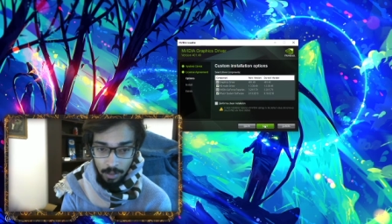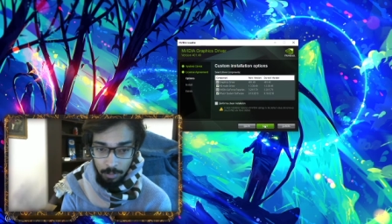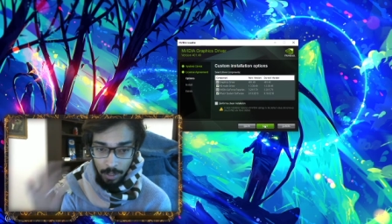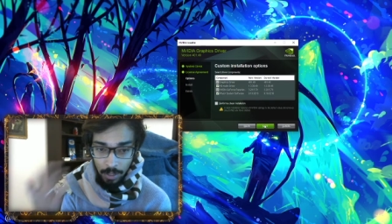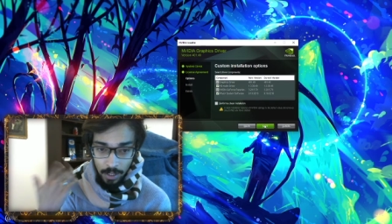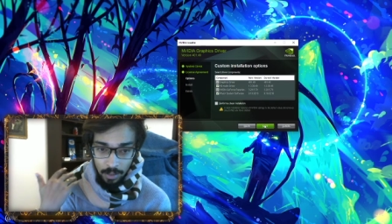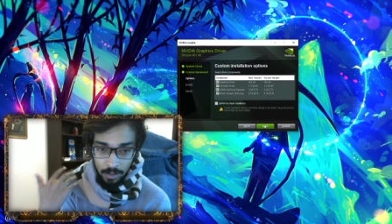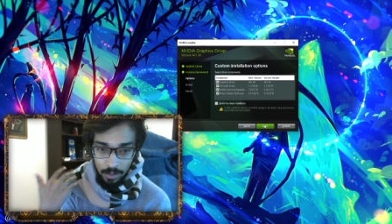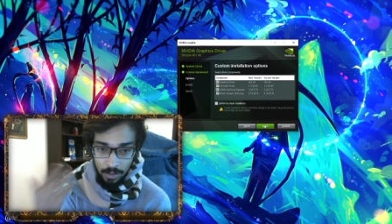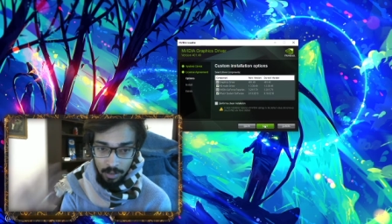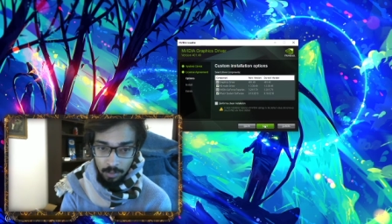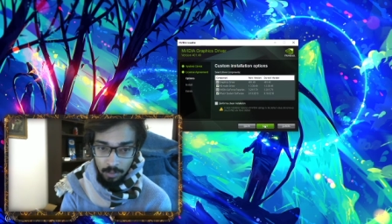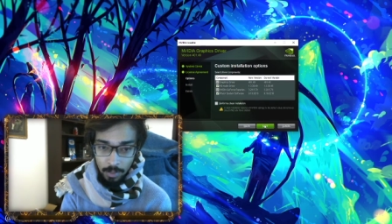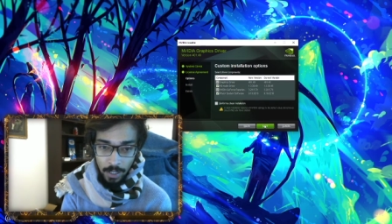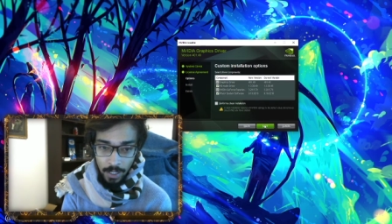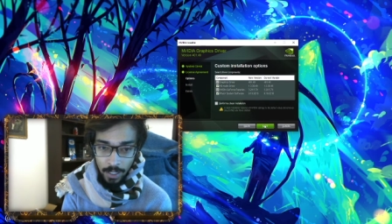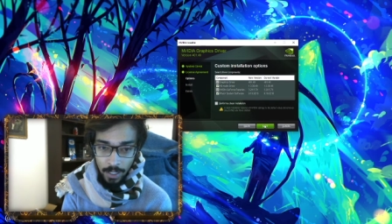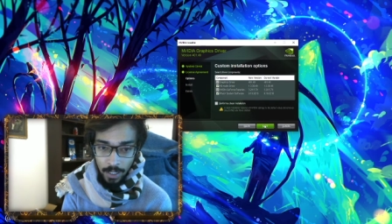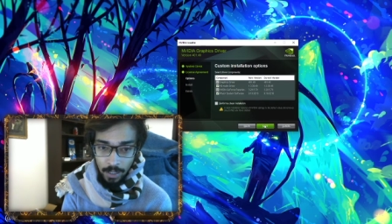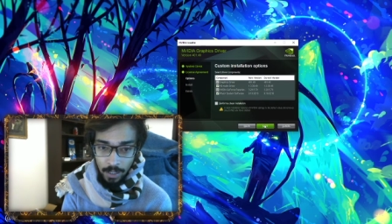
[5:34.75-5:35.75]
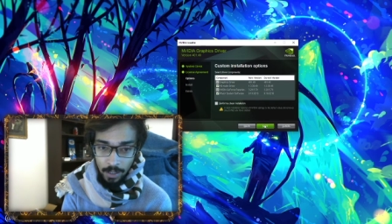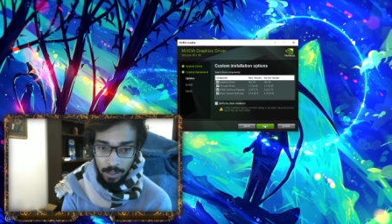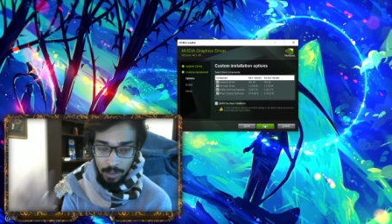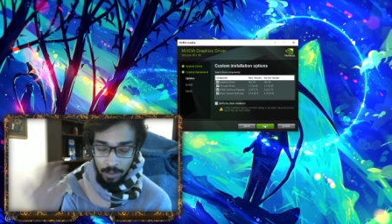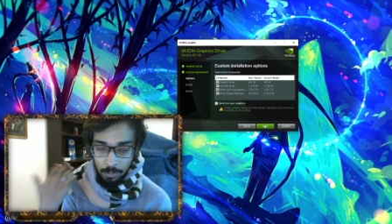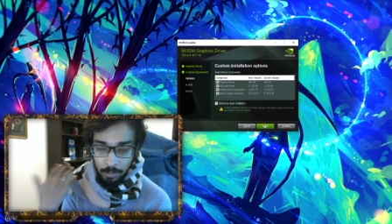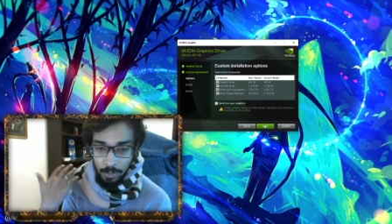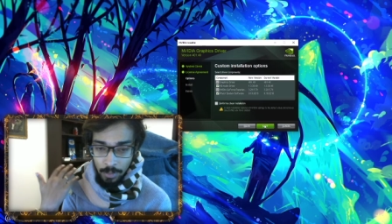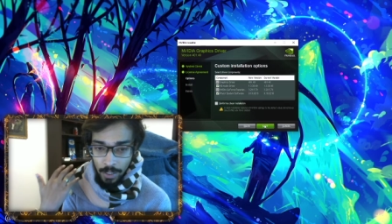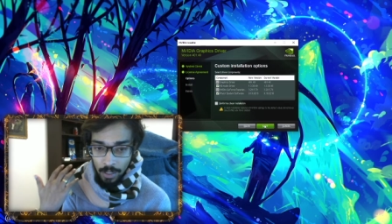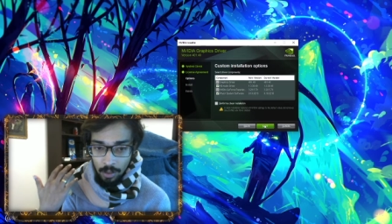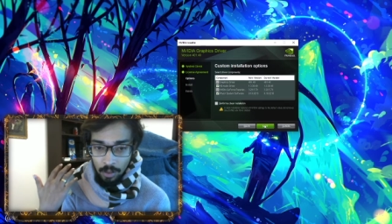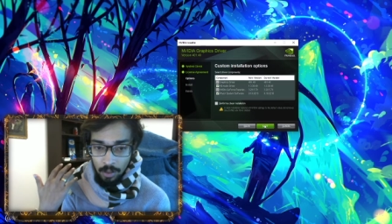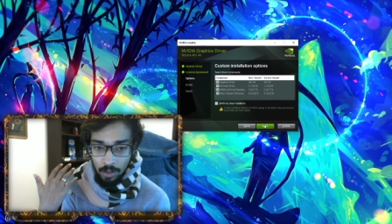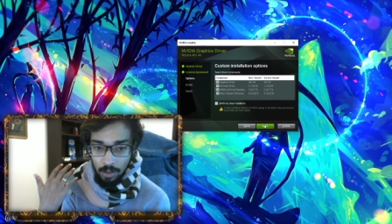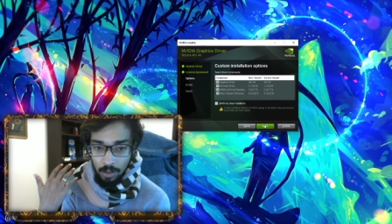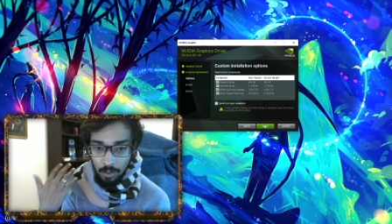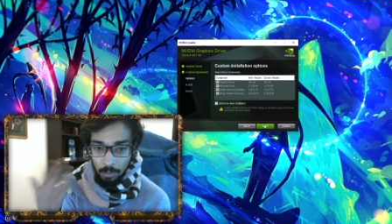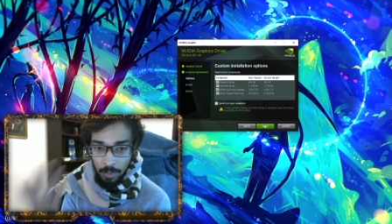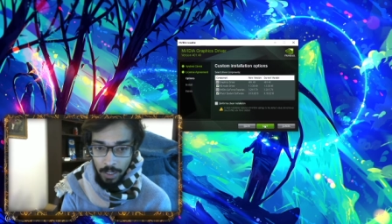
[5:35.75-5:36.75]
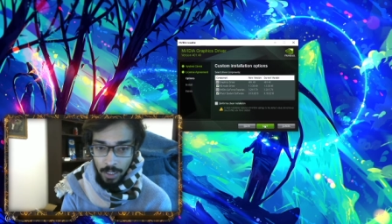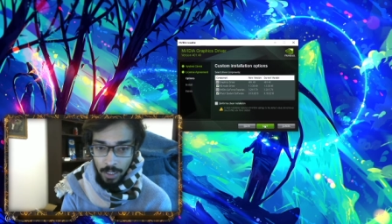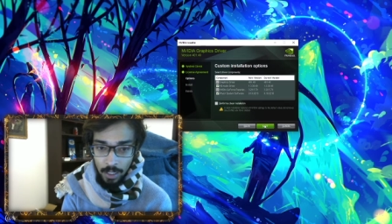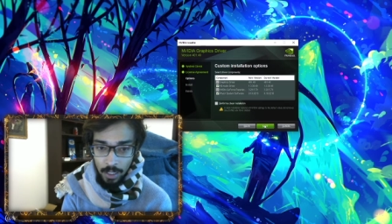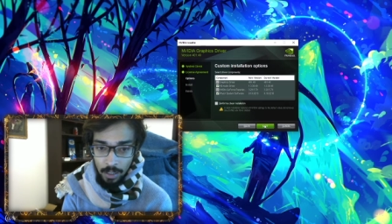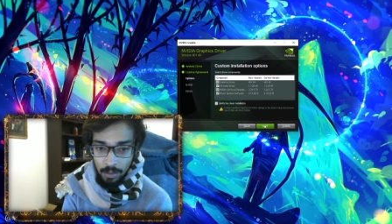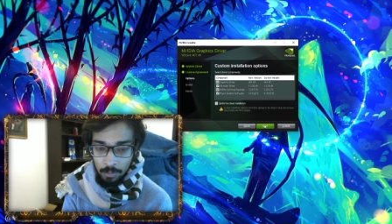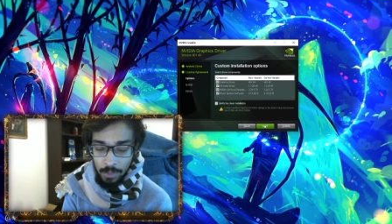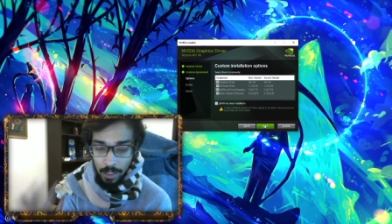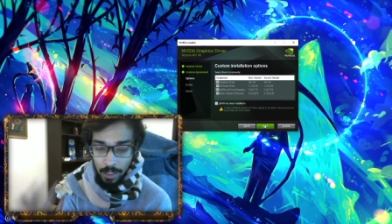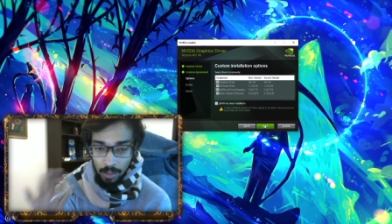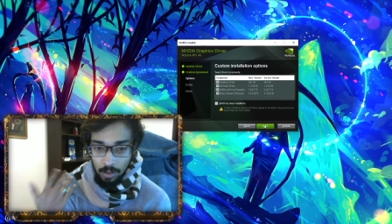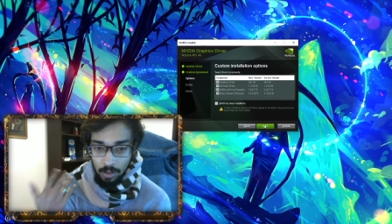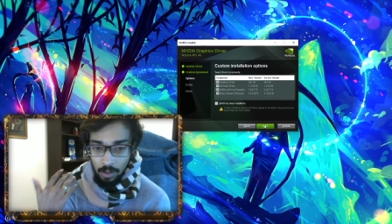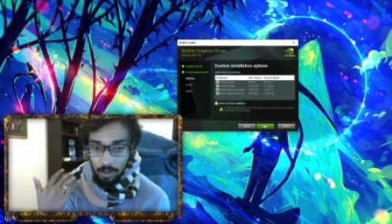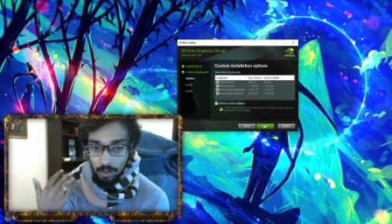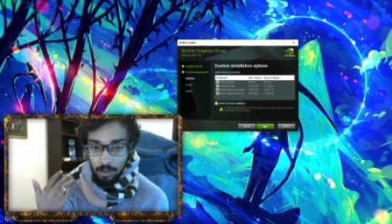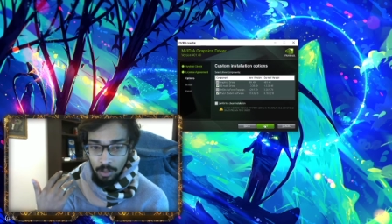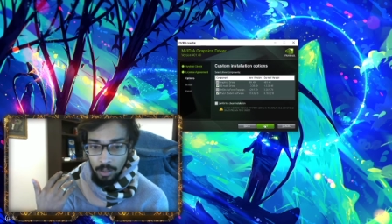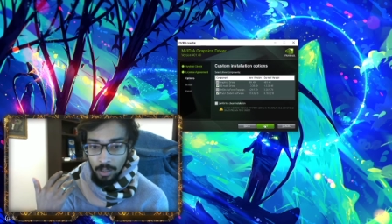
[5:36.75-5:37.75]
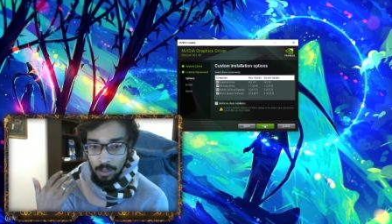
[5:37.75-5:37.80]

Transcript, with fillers: black you know black and then back on black back on